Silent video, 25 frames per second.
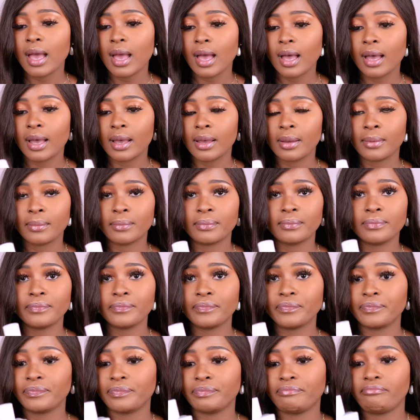Um,
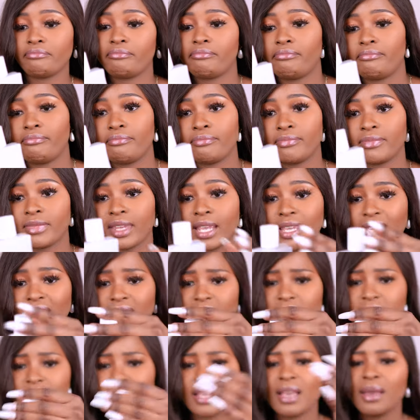
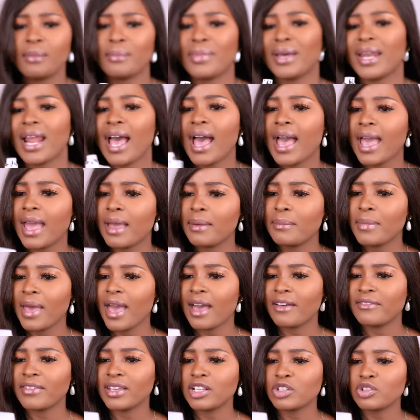yes, but I am
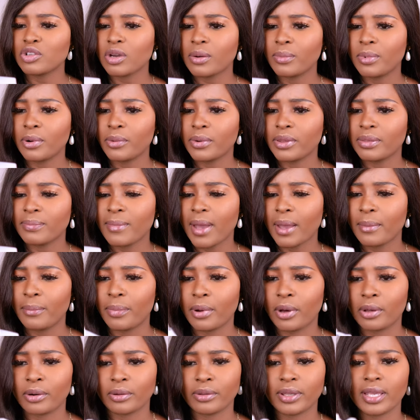having trouble with my
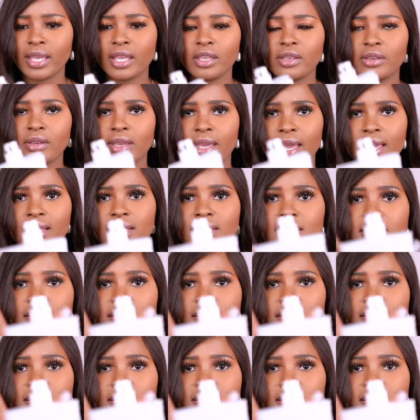bottle. Can you guys